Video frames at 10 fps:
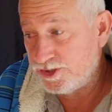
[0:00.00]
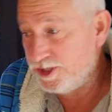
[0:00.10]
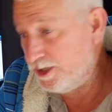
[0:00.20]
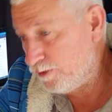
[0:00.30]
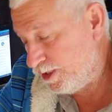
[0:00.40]

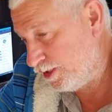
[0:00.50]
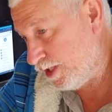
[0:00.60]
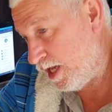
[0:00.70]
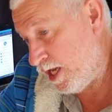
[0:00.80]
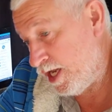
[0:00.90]

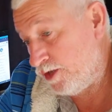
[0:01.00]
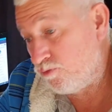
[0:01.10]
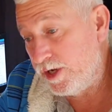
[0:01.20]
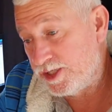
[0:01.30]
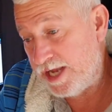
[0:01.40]
series
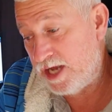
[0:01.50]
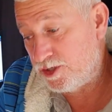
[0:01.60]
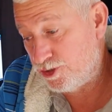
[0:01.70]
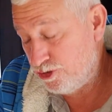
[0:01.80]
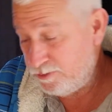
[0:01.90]
and reached
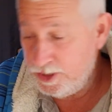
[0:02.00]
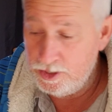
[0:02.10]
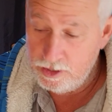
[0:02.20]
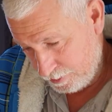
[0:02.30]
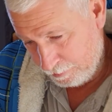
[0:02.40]
out to me.